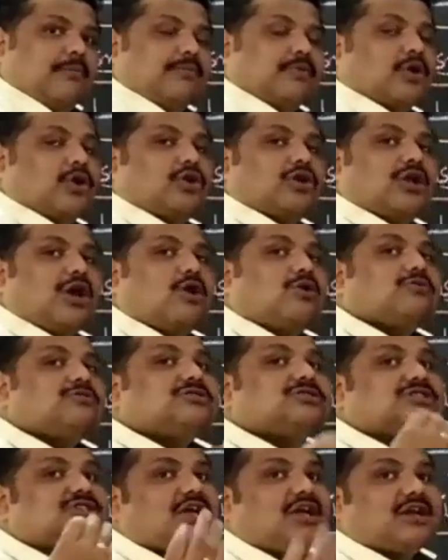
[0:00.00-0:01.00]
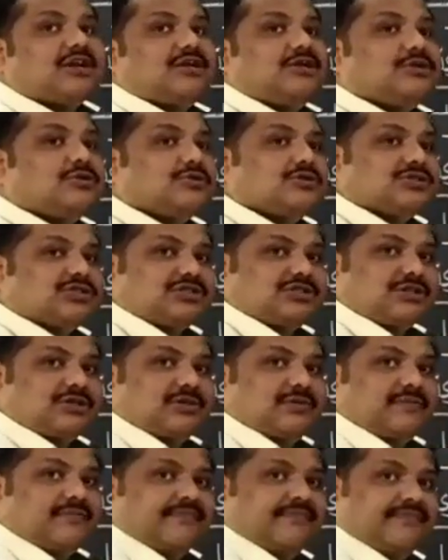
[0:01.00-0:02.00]
pronouns are used.
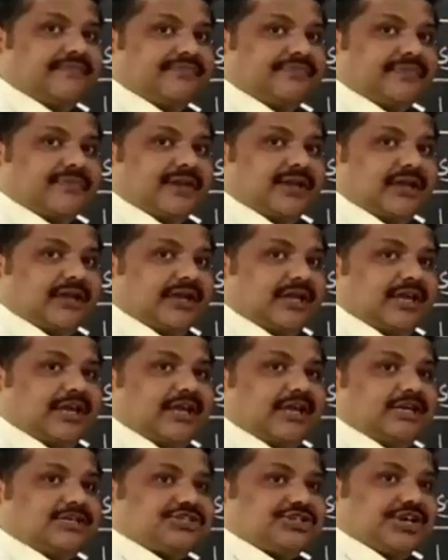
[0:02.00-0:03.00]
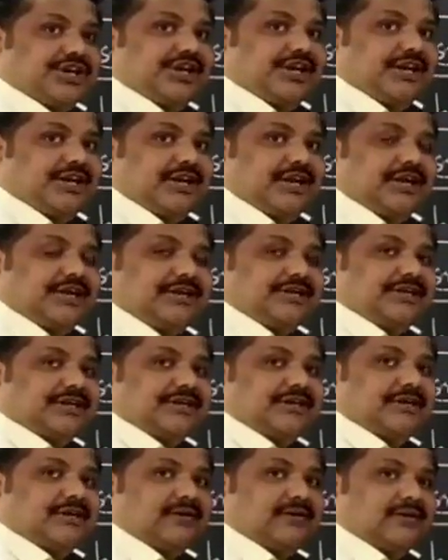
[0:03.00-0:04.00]
He, she,
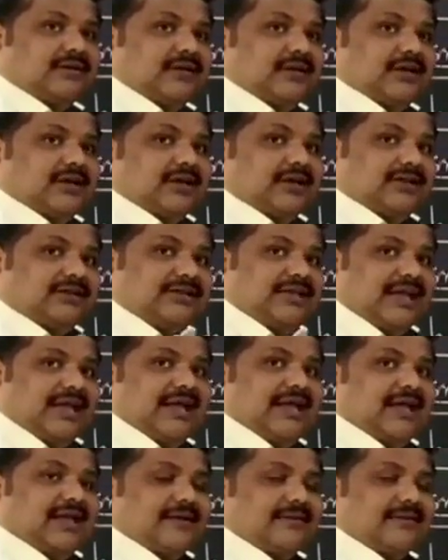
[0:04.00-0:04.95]
it, they.